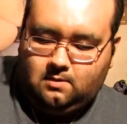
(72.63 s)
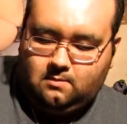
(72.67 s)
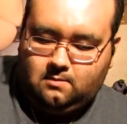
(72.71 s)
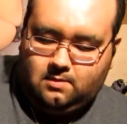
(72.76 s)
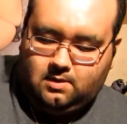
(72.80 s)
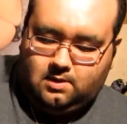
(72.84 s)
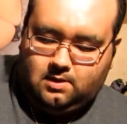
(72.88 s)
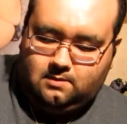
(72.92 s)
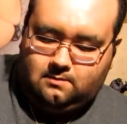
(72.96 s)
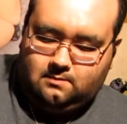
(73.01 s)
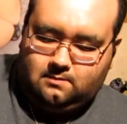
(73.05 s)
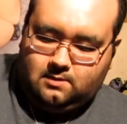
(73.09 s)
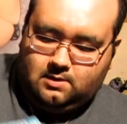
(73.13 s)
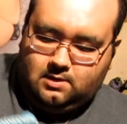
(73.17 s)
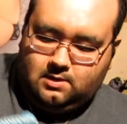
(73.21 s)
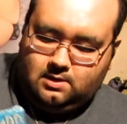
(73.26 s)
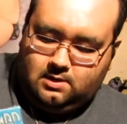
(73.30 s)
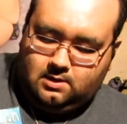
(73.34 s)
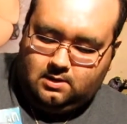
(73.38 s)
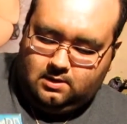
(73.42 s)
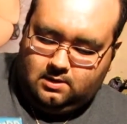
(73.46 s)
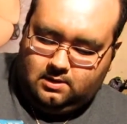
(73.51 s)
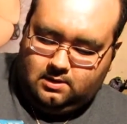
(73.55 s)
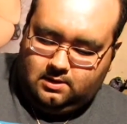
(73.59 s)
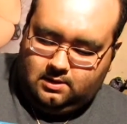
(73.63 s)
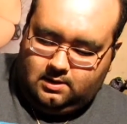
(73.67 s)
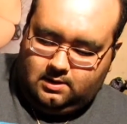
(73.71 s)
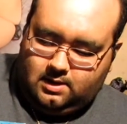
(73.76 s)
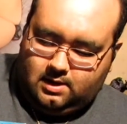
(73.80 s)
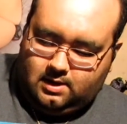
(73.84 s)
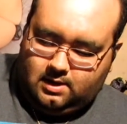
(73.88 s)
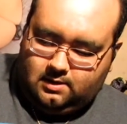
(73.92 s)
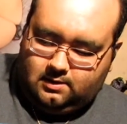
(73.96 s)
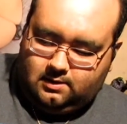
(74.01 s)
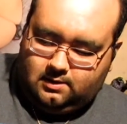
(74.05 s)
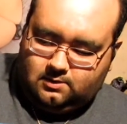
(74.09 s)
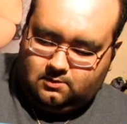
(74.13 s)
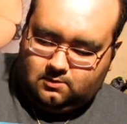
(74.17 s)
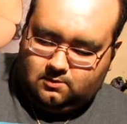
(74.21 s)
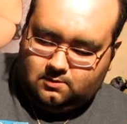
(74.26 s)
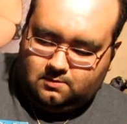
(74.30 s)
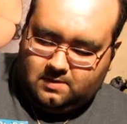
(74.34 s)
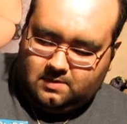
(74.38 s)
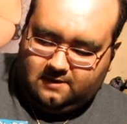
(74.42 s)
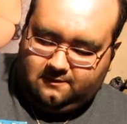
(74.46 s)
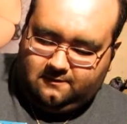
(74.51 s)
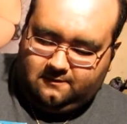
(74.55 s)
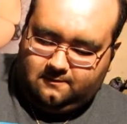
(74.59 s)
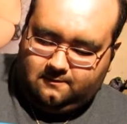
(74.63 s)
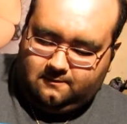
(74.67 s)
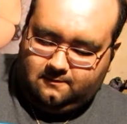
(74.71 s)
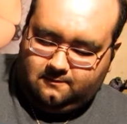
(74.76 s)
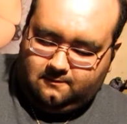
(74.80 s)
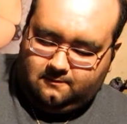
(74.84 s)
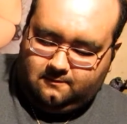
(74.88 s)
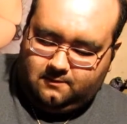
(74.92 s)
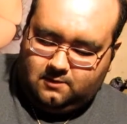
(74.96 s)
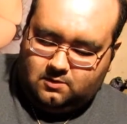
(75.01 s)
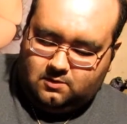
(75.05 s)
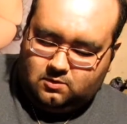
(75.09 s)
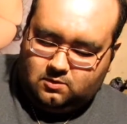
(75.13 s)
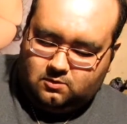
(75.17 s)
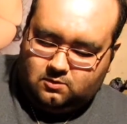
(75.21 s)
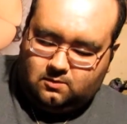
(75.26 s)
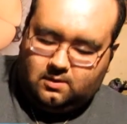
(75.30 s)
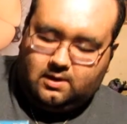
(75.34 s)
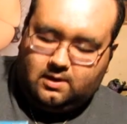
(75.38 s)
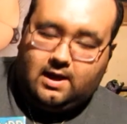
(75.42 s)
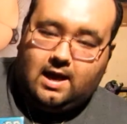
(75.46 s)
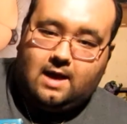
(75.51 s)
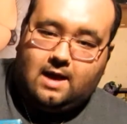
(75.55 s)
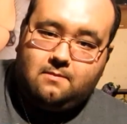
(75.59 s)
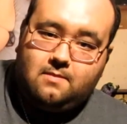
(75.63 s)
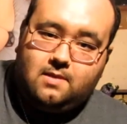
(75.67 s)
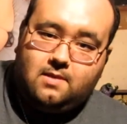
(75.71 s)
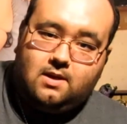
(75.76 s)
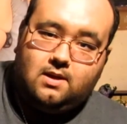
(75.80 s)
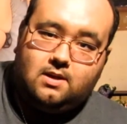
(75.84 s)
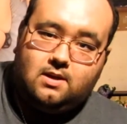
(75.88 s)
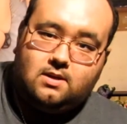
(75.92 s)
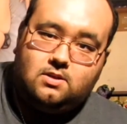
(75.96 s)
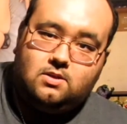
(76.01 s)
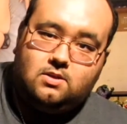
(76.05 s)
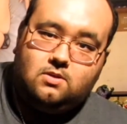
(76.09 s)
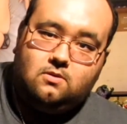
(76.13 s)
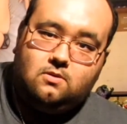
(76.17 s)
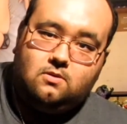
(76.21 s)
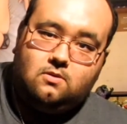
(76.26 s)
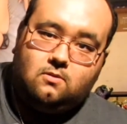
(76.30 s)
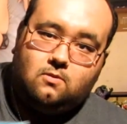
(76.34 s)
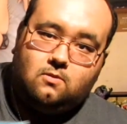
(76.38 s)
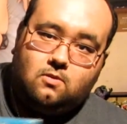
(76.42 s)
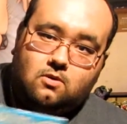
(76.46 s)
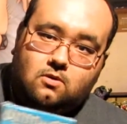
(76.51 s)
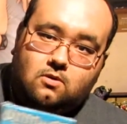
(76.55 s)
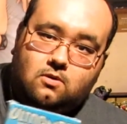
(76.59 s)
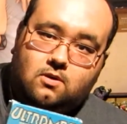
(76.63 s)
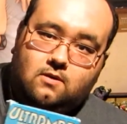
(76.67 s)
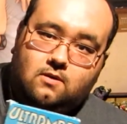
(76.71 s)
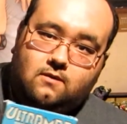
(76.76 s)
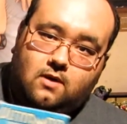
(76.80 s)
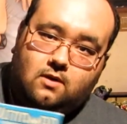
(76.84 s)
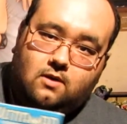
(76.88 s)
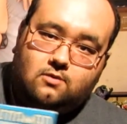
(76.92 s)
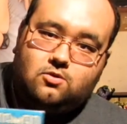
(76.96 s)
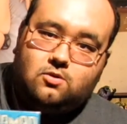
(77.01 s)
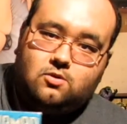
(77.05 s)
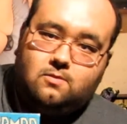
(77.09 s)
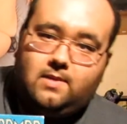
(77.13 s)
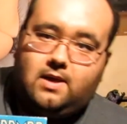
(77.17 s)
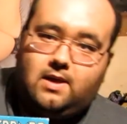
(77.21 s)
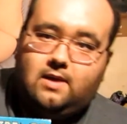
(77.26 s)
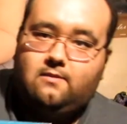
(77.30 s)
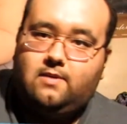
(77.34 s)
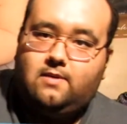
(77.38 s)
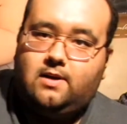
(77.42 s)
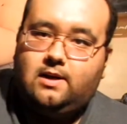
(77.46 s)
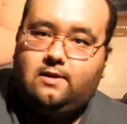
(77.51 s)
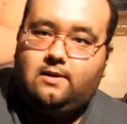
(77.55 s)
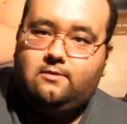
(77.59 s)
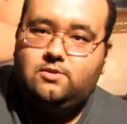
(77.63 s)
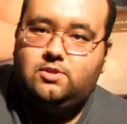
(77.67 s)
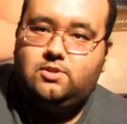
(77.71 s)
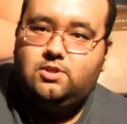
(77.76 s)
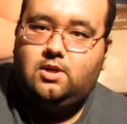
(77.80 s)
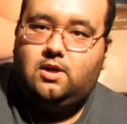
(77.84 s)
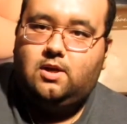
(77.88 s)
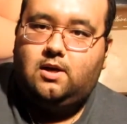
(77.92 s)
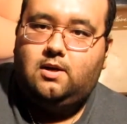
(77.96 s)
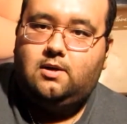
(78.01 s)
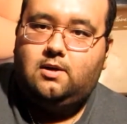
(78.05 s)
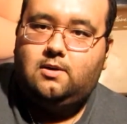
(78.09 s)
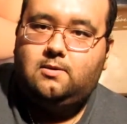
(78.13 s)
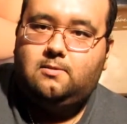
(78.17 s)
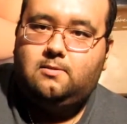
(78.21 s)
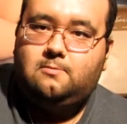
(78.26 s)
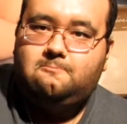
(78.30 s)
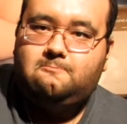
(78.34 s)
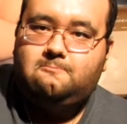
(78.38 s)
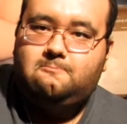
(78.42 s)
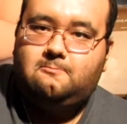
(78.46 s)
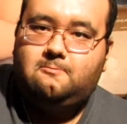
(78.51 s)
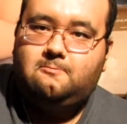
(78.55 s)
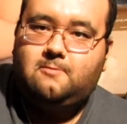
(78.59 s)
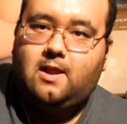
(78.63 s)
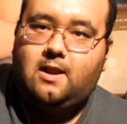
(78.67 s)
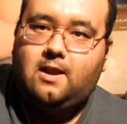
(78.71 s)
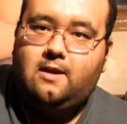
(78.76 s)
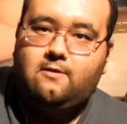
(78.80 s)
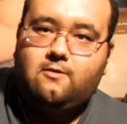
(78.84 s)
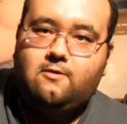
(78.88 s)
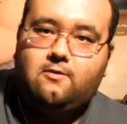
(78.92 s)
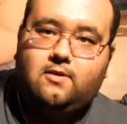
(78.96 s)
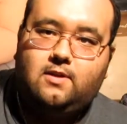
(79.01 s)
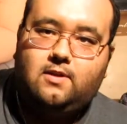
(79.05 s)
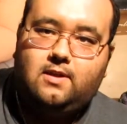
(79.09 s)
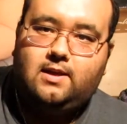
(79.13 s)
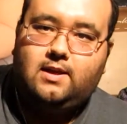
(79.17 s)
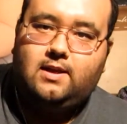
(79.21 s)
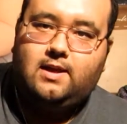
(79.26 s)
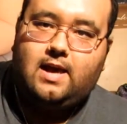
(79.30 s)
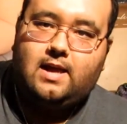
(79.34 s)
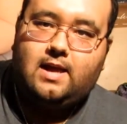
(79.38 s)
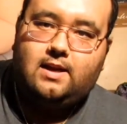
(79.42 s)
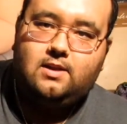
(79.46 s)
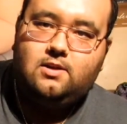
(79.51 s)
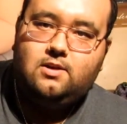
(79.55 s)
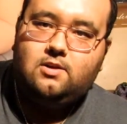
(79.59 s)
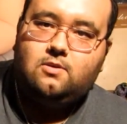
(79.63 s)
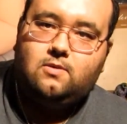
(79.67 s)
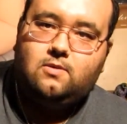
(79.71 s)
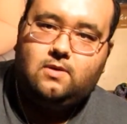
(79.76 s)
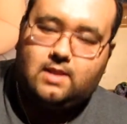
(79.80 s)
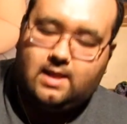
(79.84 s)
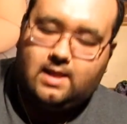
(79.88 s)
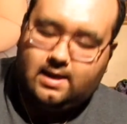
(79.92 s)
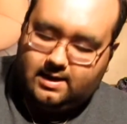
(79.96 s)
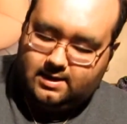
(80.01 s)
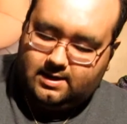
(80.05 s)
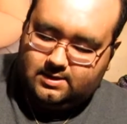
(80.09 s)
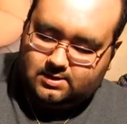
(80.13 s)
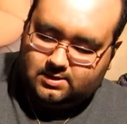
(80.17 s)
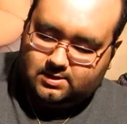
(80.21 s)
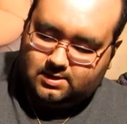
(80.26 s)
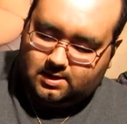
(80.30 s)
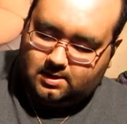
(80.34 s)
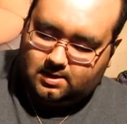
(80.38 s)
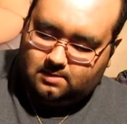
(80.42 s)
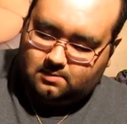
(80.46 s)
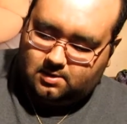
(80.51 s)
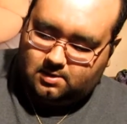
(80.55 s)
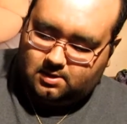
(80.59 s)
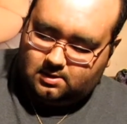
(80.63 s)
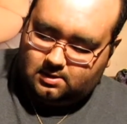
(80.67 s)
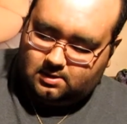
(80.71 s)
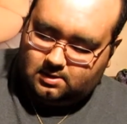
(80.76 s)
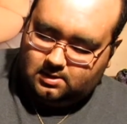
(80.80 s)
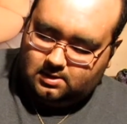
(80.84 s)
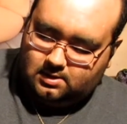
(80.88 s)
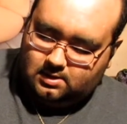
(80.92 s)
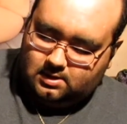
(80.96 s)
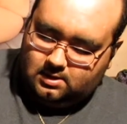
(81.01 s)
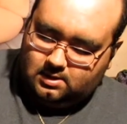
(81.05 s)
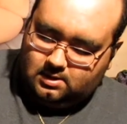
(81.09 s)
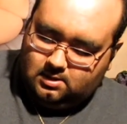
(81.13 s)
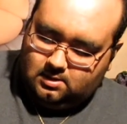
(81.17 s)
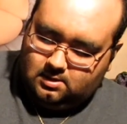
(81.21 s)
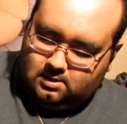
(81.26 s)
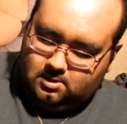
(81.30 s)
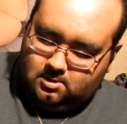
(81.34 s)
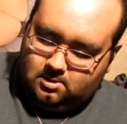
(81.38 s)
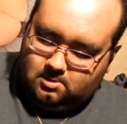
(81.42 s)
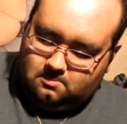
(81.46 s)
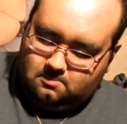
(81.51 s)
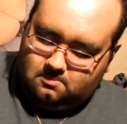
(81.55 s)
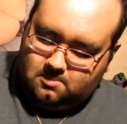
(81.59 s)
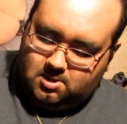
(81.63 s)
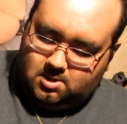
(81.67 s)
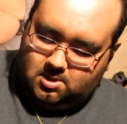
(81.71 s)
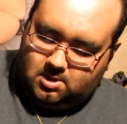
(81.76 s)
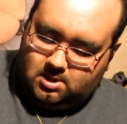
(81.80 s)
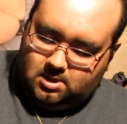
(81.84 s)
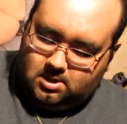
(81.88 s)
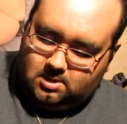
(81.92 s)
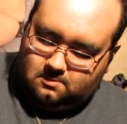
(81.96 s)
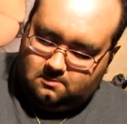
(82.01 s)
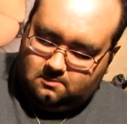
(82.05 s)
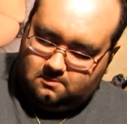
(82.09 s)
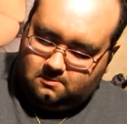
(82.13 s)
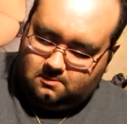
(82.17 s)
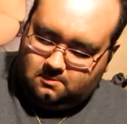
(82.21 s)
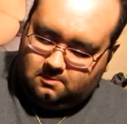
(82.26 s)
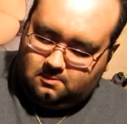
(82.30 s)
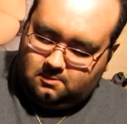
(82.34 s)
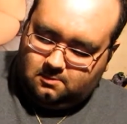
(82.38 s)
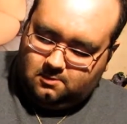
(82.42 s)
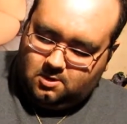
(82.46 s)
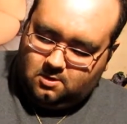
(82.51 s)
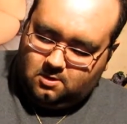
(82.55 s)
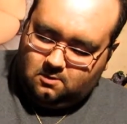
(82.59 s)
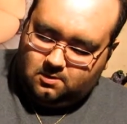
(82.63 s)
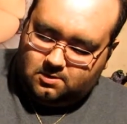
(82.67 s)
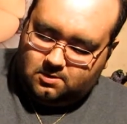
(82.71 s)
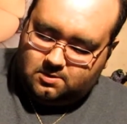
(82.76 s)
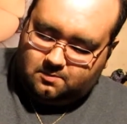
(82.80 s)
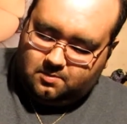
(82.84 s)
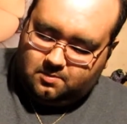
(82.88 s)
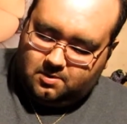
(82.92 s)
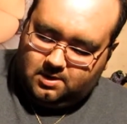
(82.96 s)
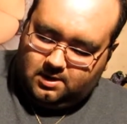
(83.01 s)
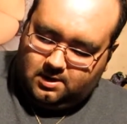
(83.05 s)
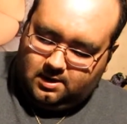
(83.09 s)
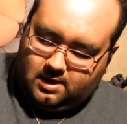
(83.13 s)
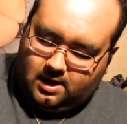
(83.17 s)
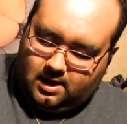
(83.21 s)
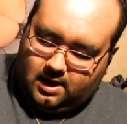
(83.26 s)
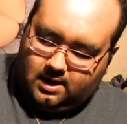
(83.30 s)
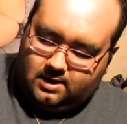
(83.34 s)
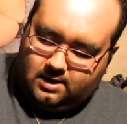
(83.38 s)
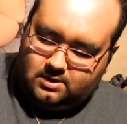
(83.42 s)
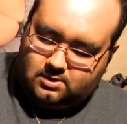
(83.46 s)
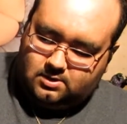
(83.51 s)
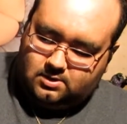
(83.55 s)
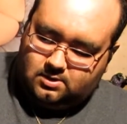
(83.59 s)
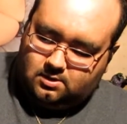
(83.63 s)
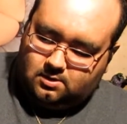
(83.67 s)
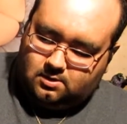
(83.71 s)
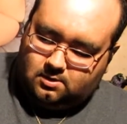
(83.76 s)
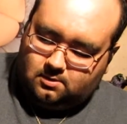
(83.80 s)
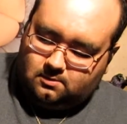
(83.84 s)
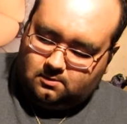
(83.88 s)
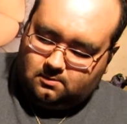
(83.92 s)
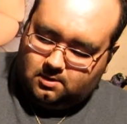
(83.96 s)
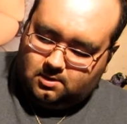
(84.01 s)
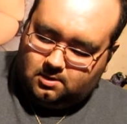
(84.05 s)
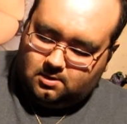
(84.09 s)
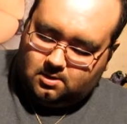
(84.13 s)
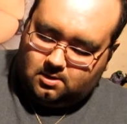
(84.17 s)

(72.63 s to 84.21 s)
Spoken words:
But yeah, this was what got me into the world of Ultraman when I was young. I never really got into it, like I said, but it was pretty nice, you know.